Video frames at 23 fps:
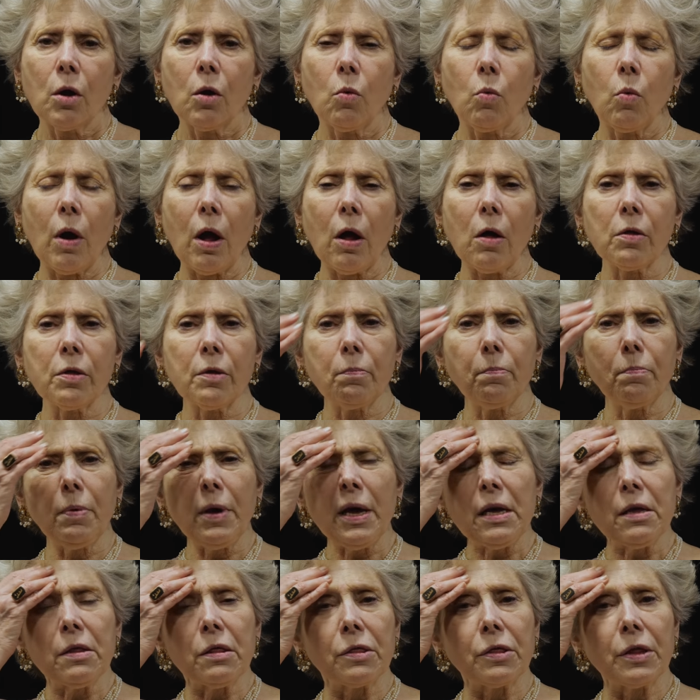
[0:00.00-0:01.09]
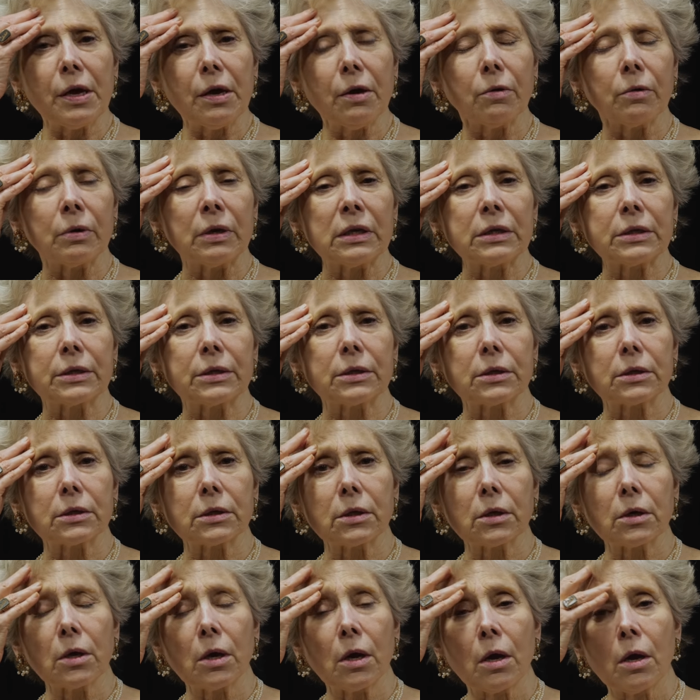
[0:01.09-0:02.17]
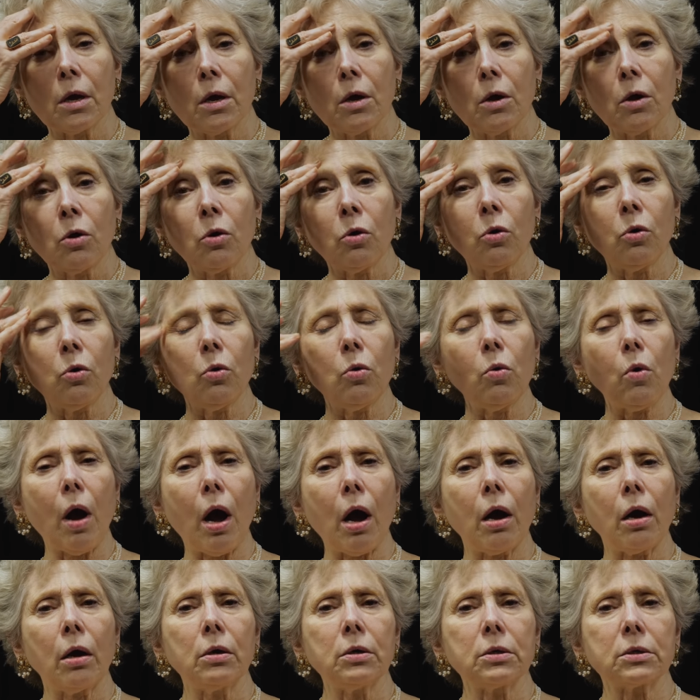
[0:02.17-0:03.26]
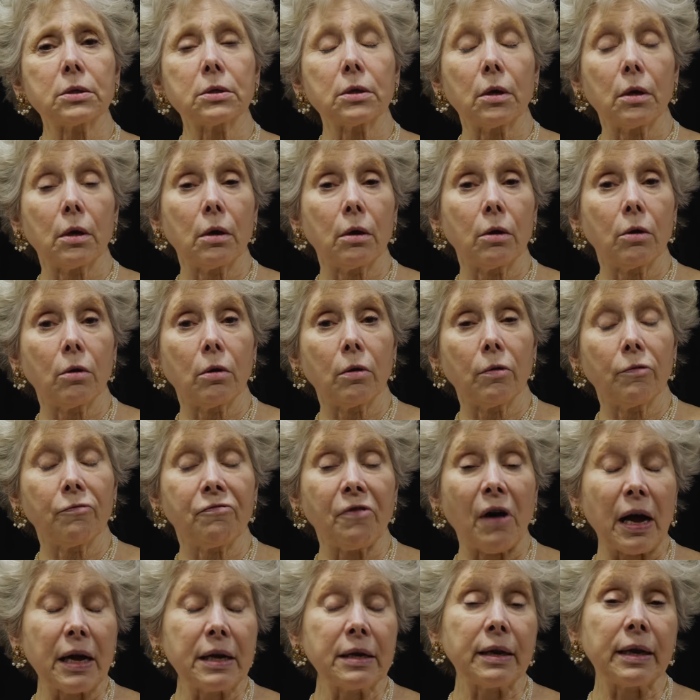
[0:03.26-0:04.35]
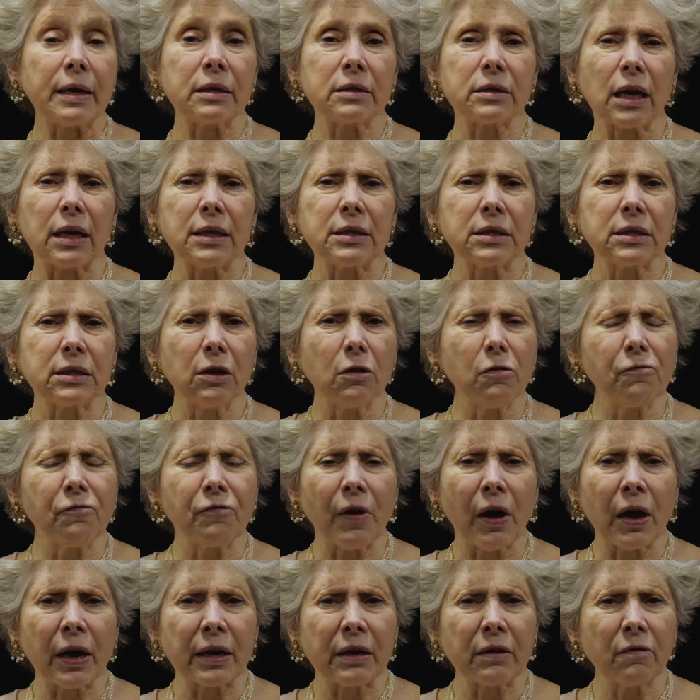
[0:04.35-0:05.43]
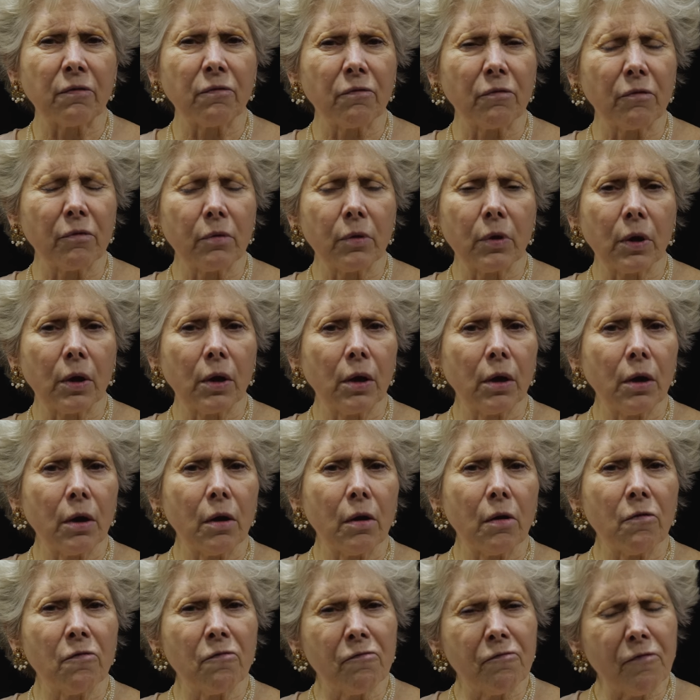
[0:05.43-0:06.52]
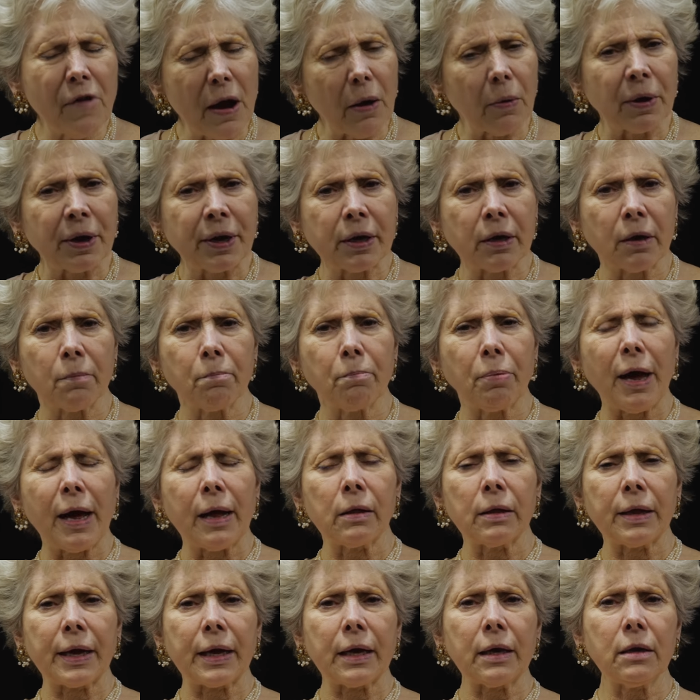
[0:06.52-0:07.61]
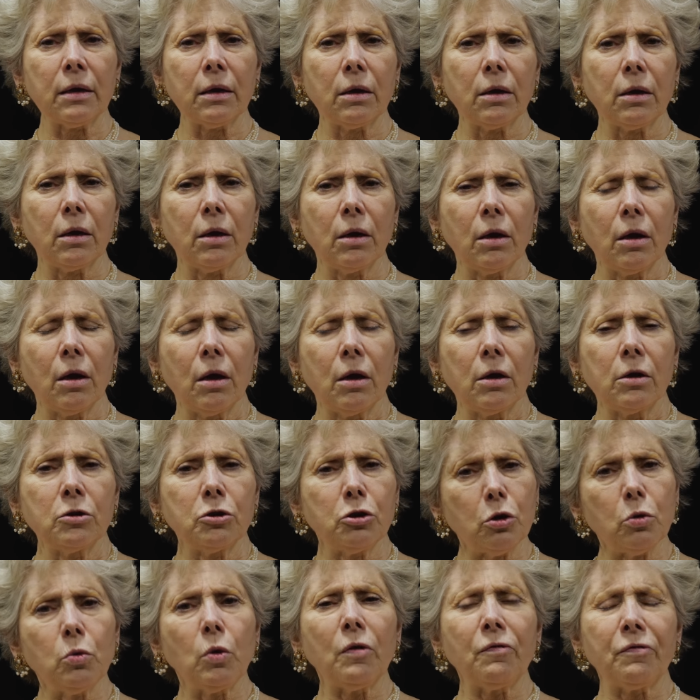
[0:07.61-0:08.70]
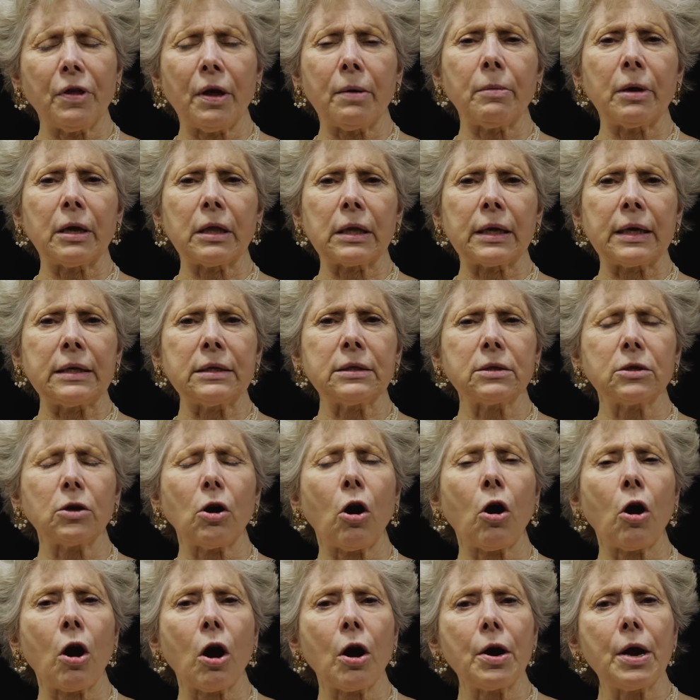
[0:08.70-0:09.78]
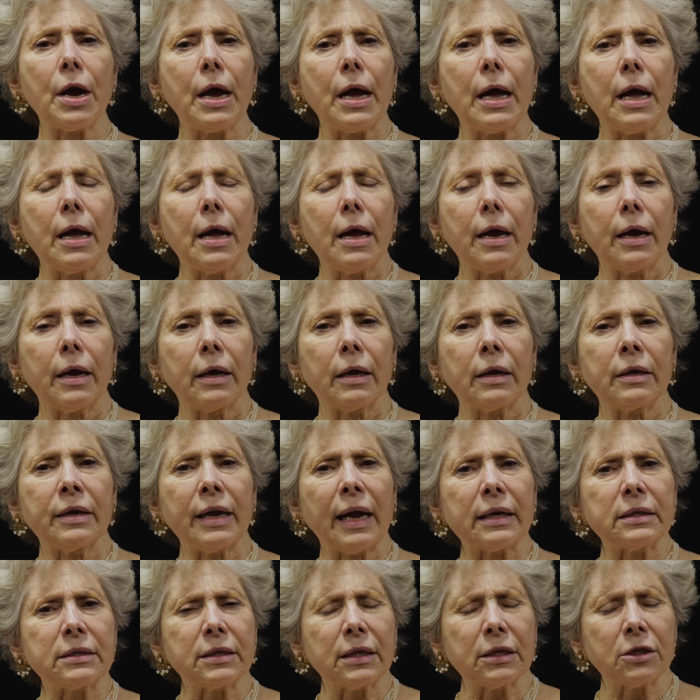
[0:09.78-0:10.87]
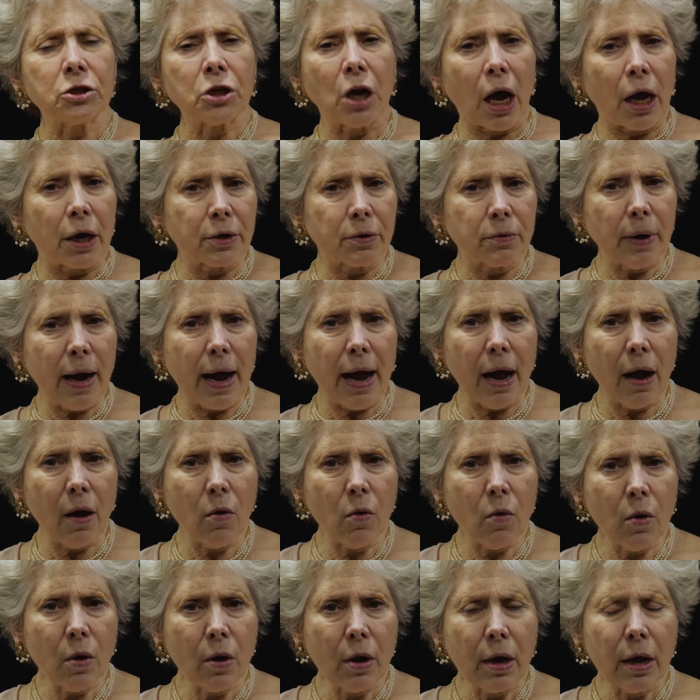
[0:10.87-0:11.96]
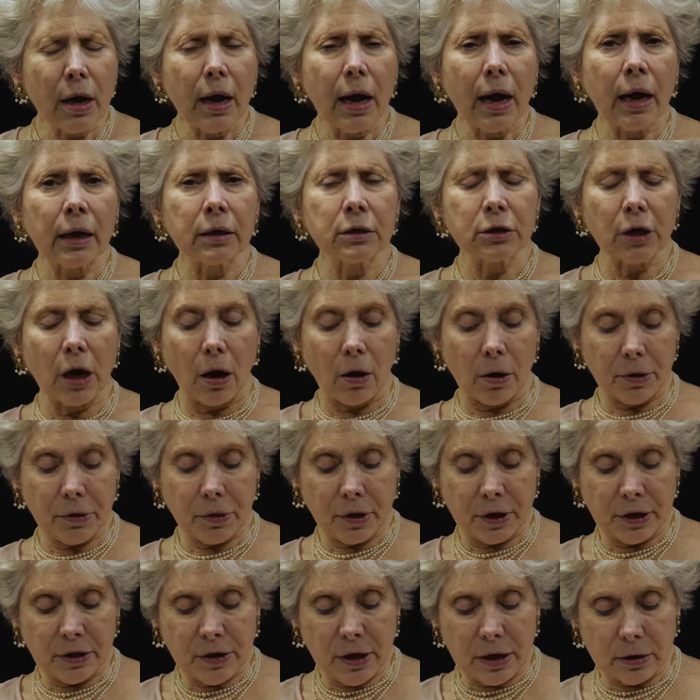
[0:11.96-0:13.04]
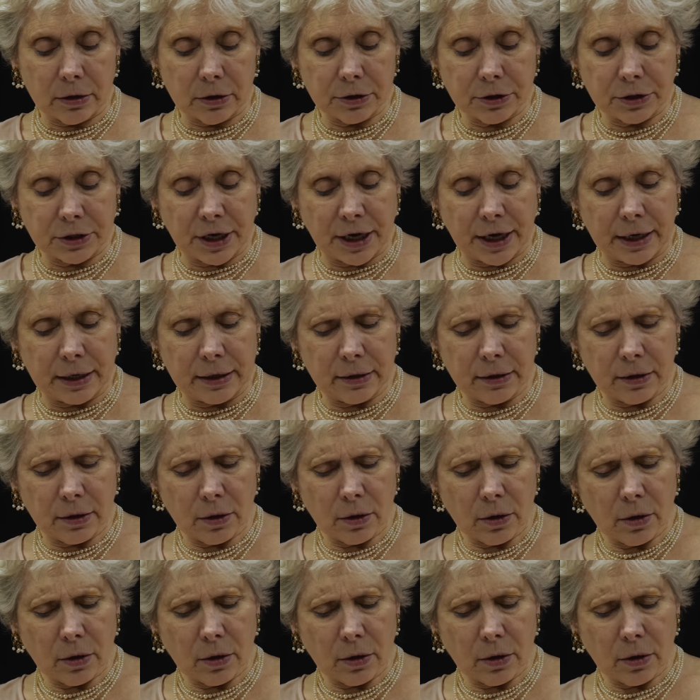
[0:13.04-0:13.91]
Well, the big theorists, whose findings I still find very compelling, two of them at least, are Nancy Chodorow and Dorothy Dinnerstein.